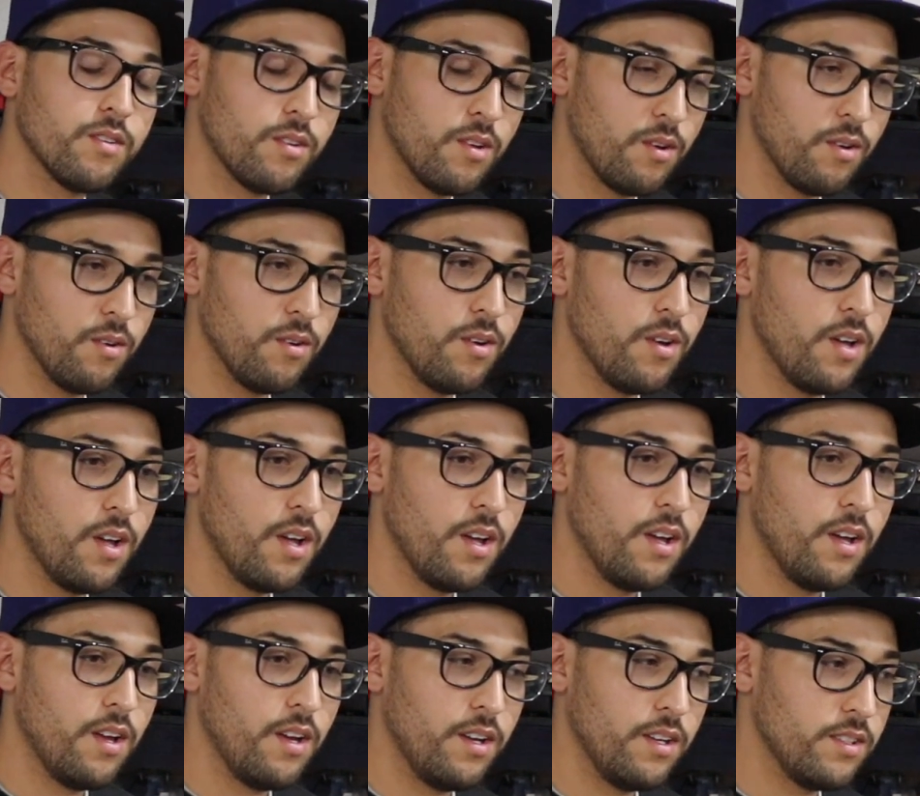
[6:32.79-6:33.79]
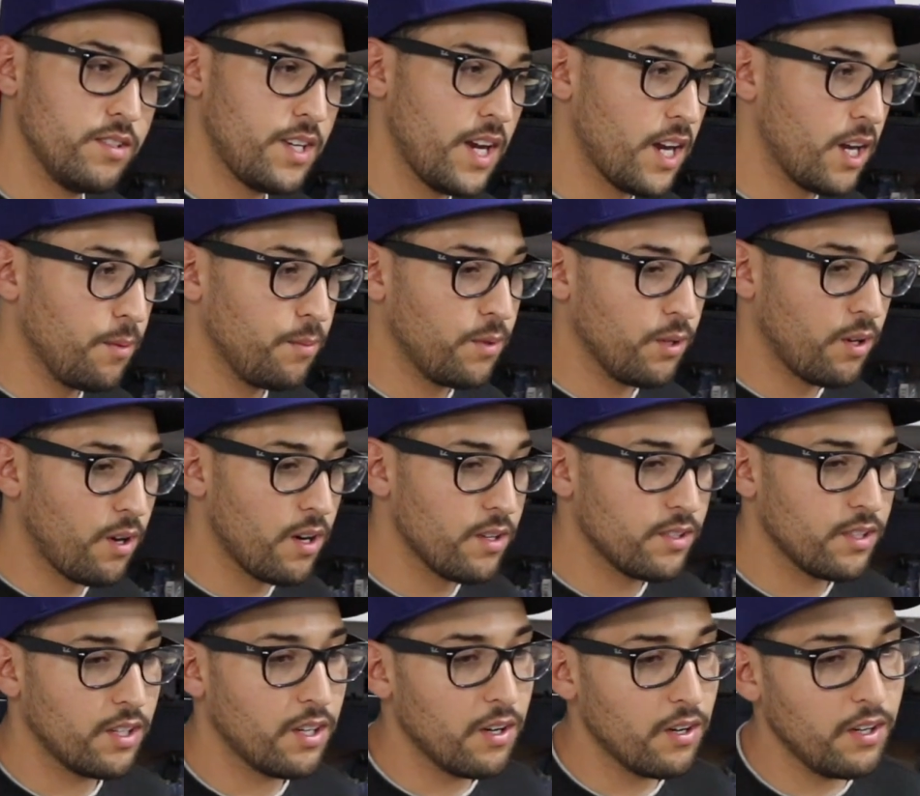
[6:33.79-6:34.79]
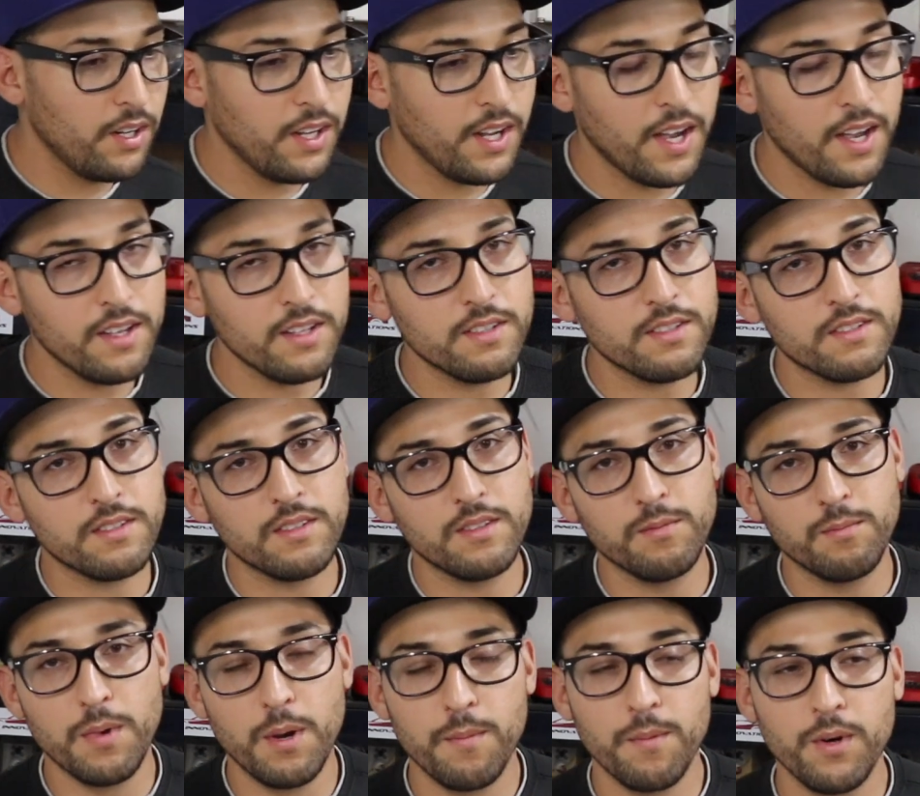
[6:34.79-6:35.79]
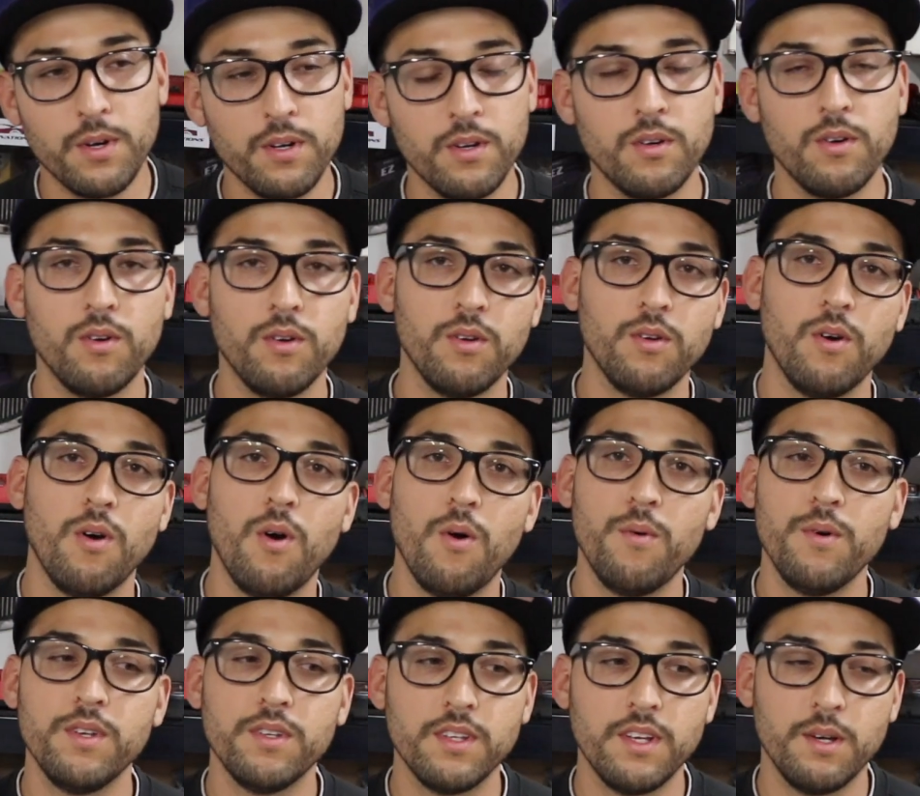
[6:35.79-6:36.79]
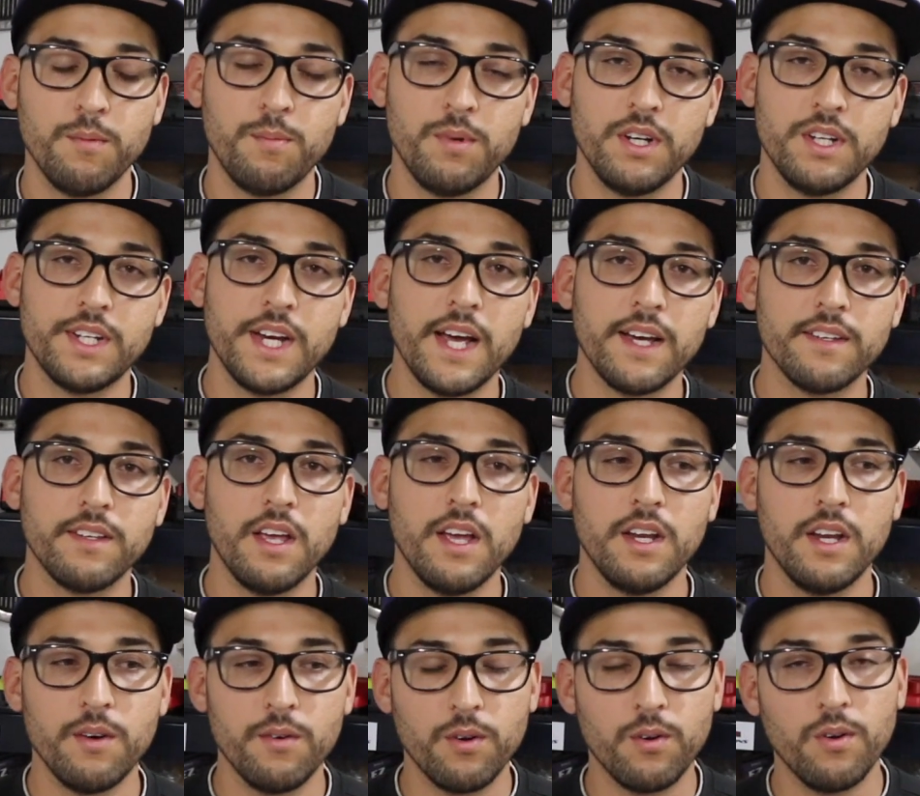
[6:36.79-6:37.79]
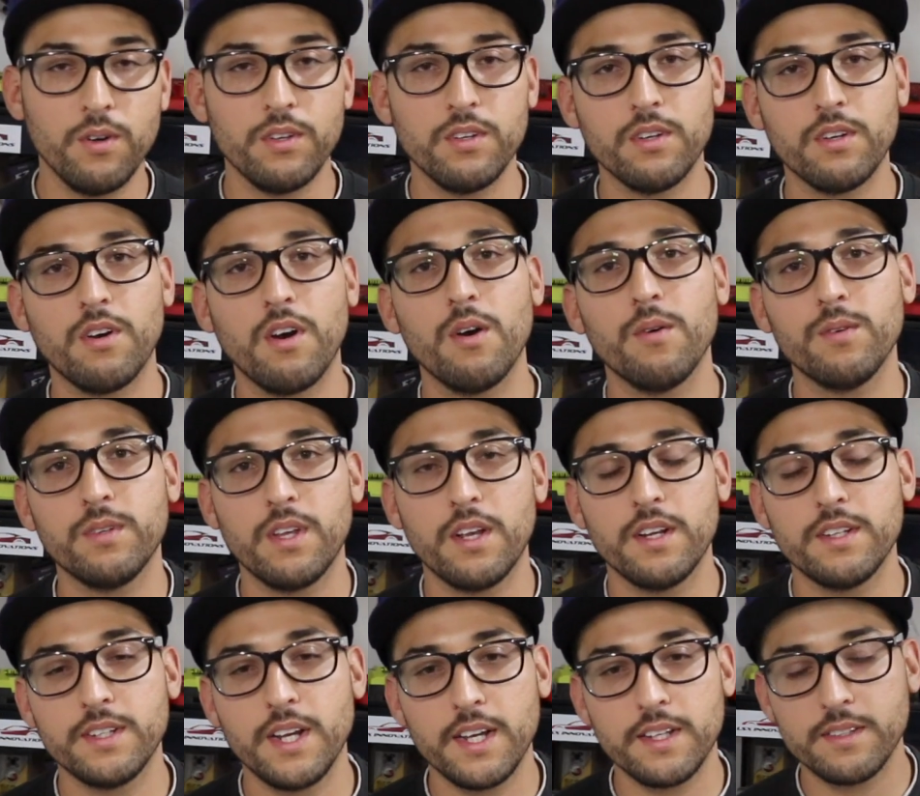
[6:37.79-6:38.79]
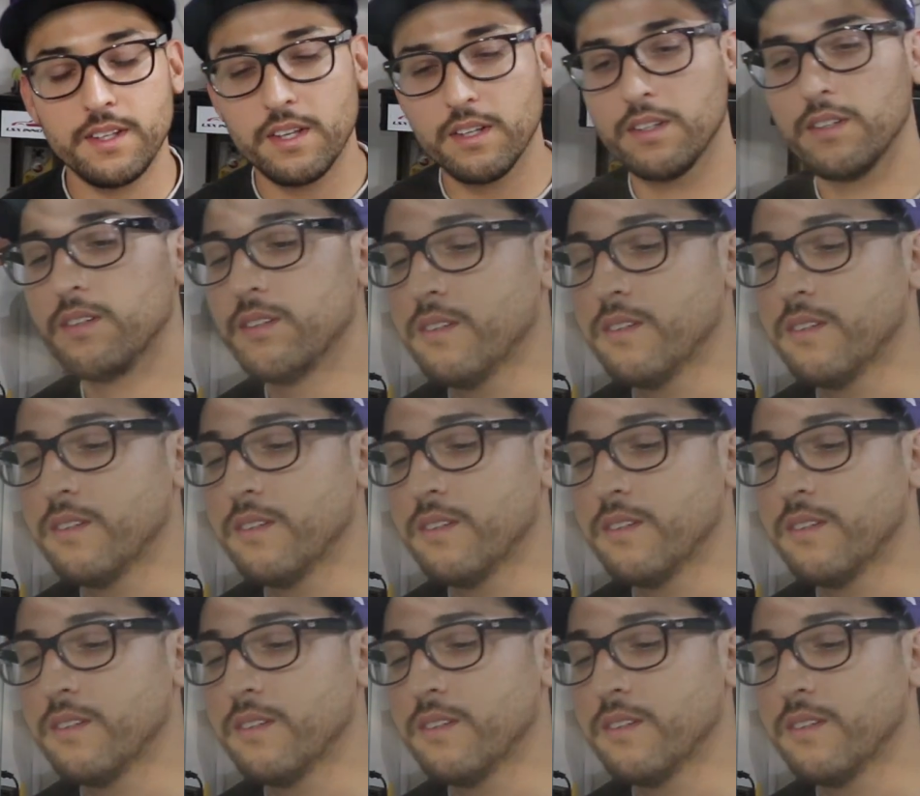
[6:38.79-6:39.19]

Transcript: So let's jack up the car securely, guys. Remember, always put a jack stand, never go under a car without a jack stand.